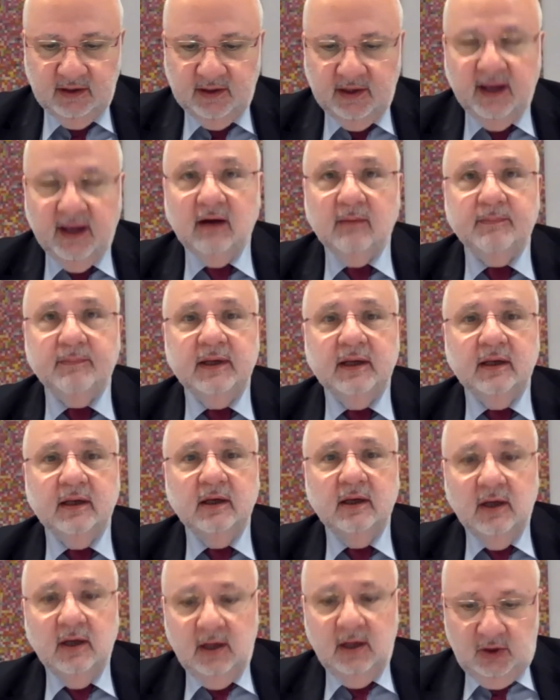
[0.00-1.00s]
in helping
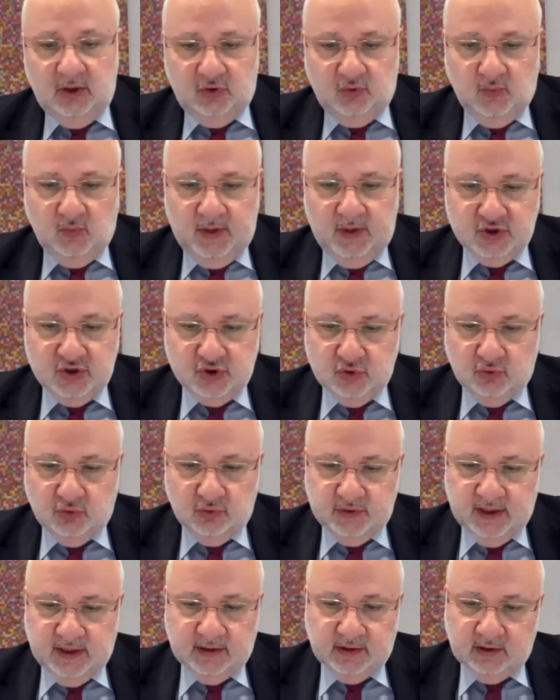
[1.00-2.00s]
to
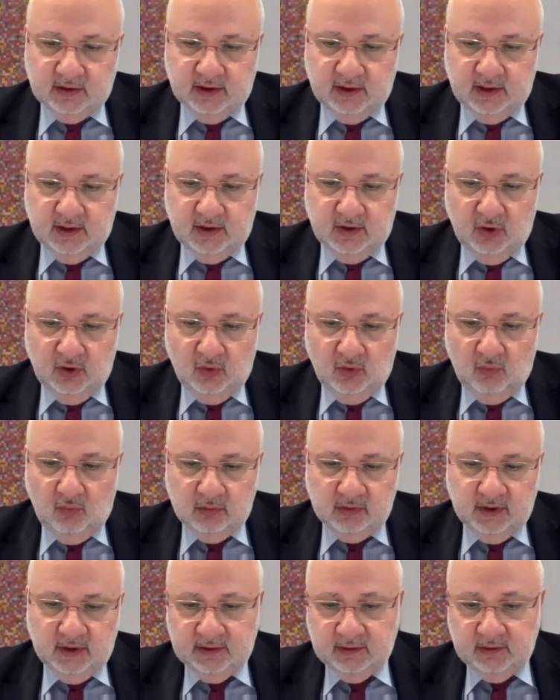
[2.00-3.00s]
ensure that no
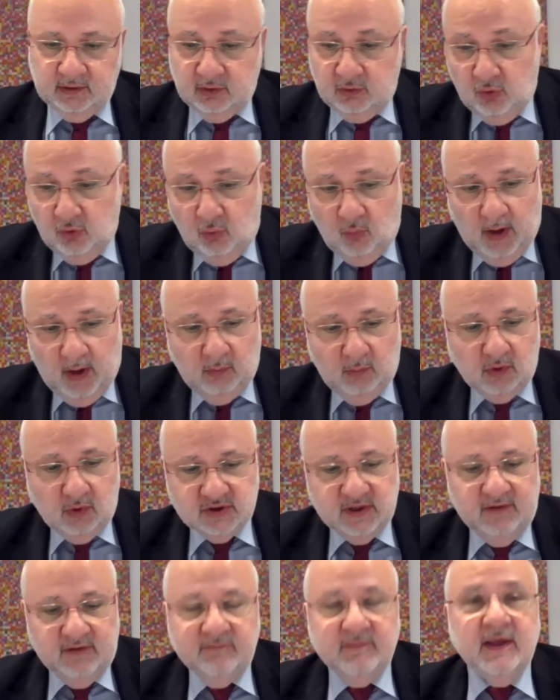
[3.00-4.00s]
one
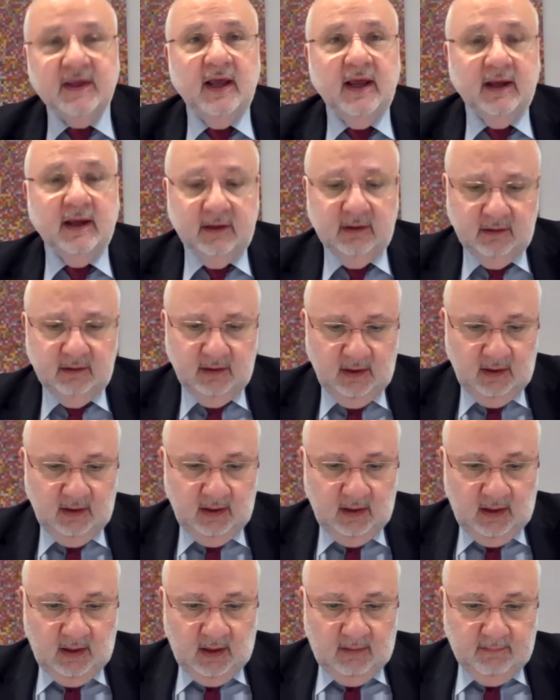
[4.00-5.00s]
was left behind.
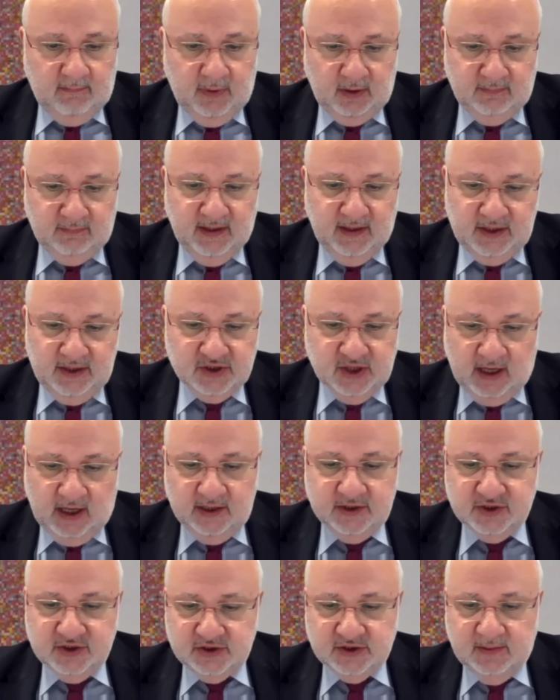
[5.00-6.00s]
But many
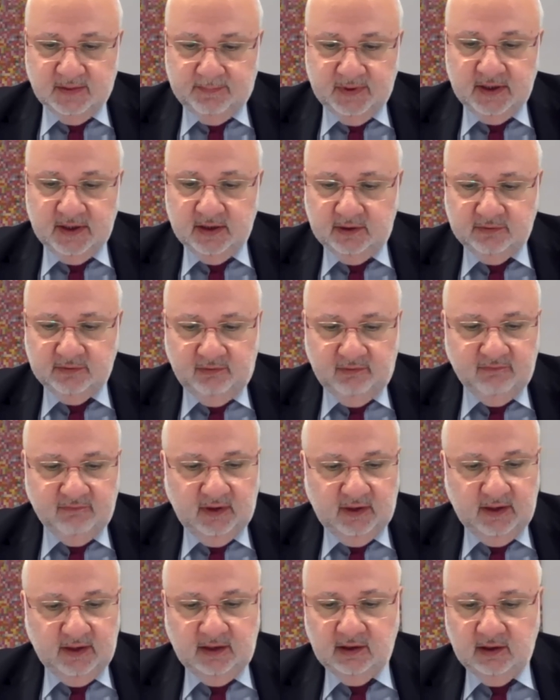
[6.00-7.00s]
challenges appeared,
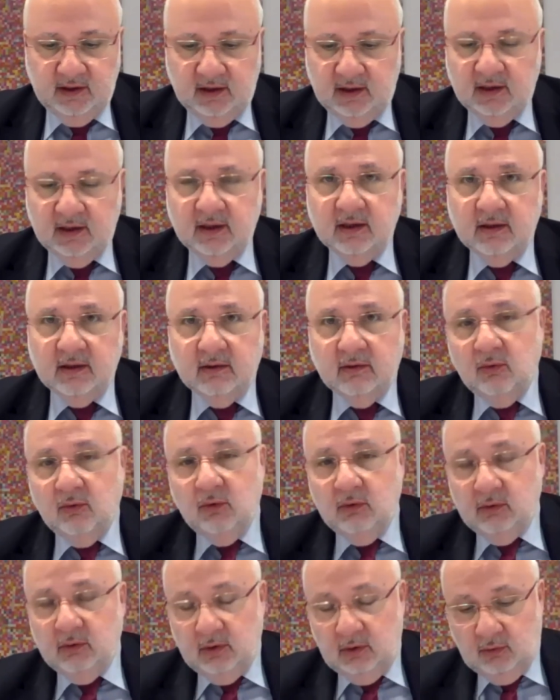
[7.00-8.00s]
revealing a
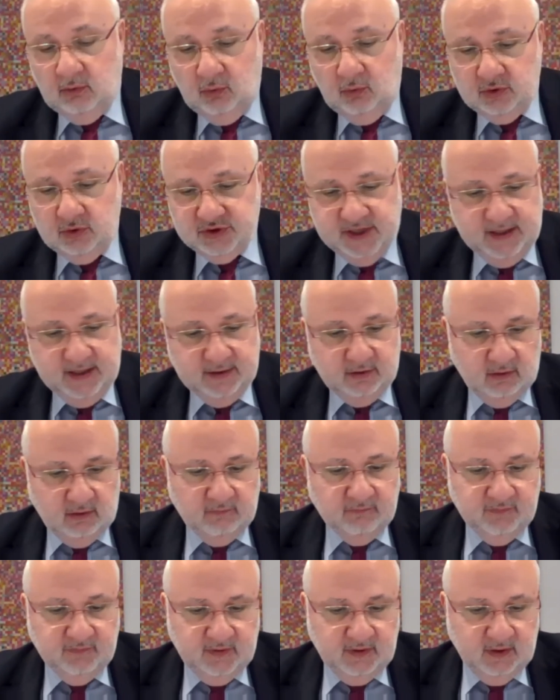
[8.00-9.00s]
whole set
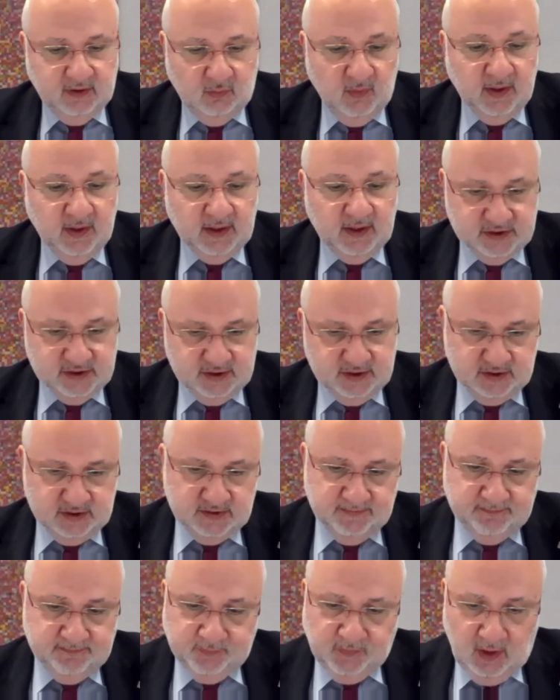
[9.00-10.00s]
of
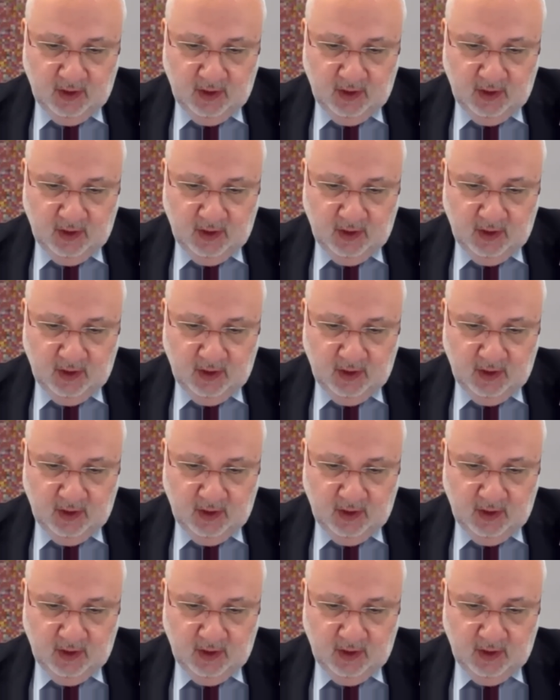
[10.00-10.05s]
weaknesses.